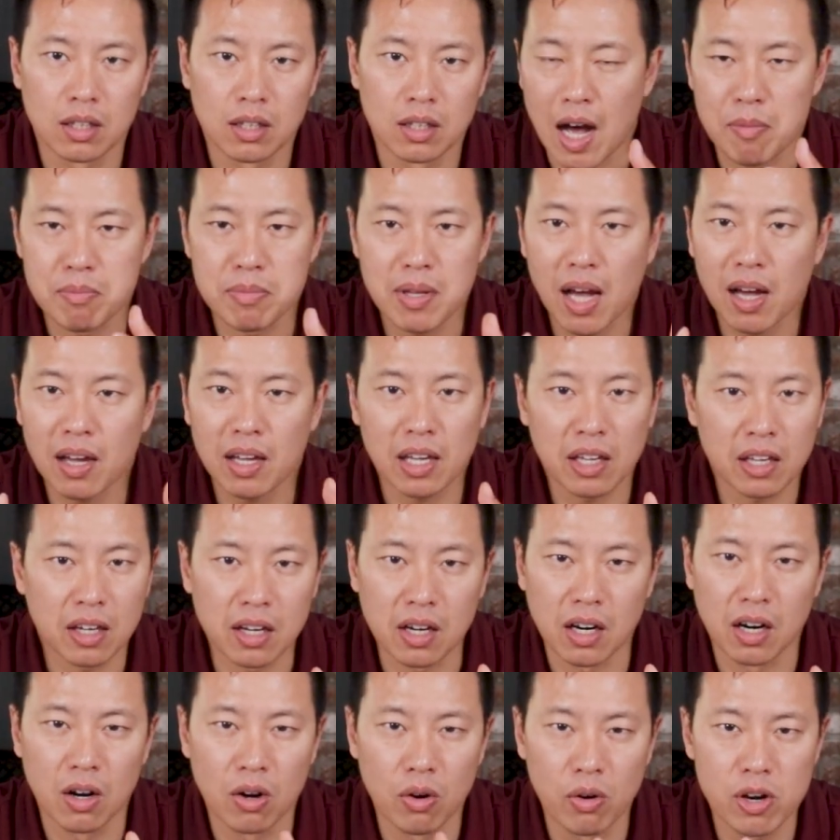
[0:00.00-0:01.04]
I'm not
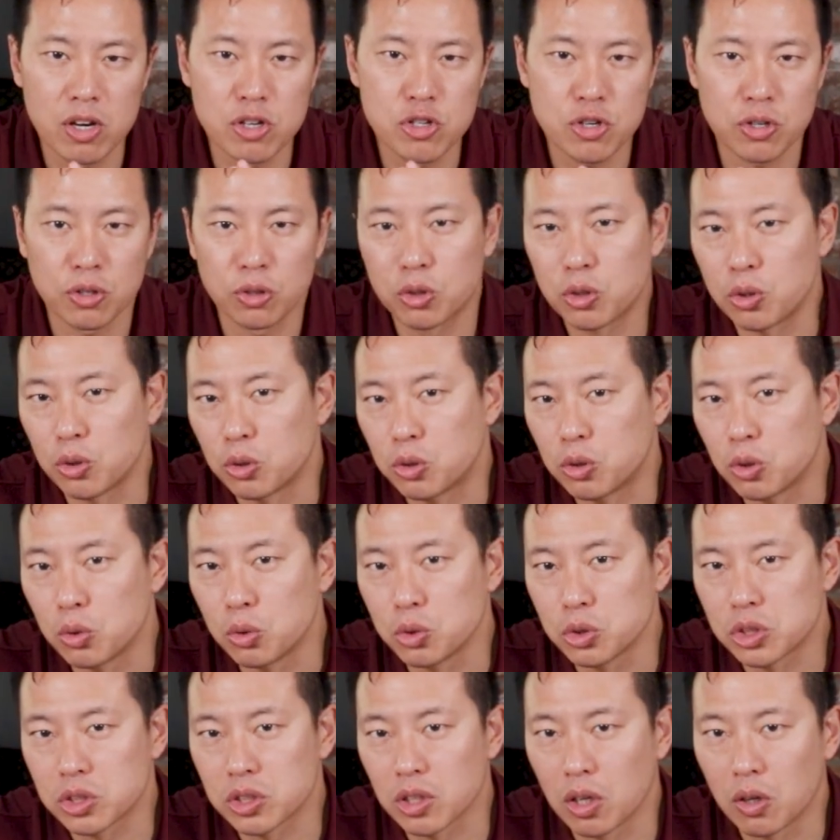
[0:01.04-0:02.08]
encouraging you to
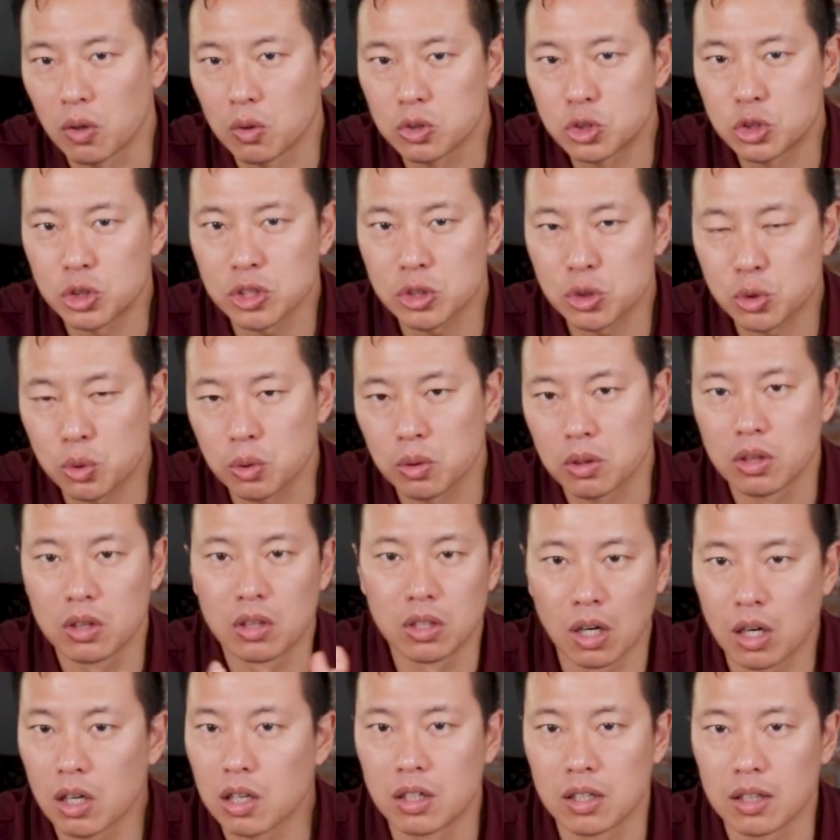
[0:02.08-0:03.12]
do so just to
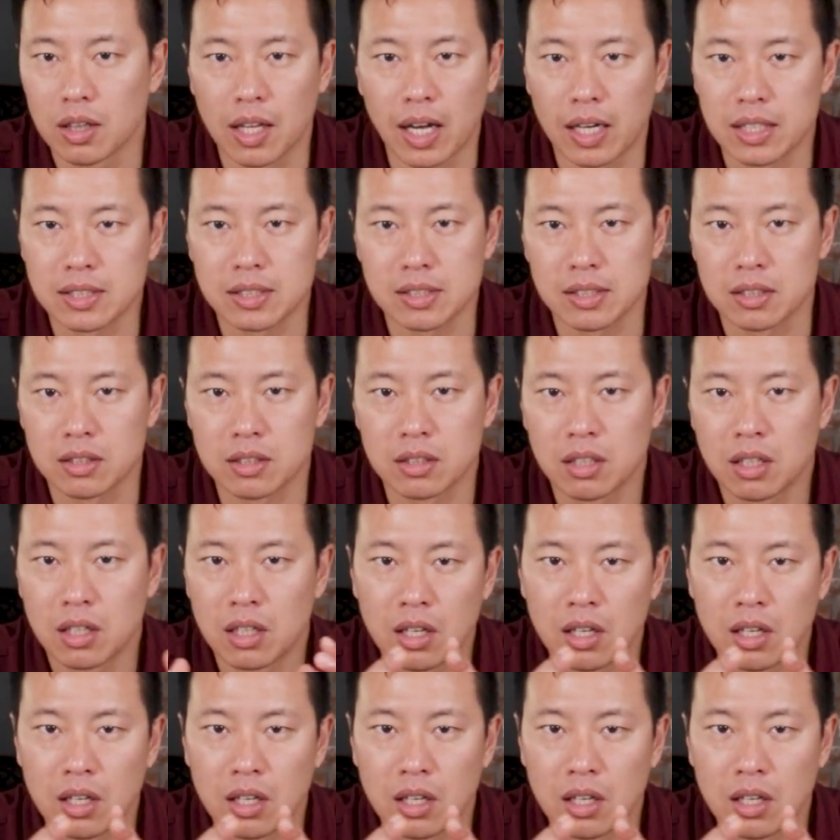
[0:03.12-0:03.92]
learn a lesson.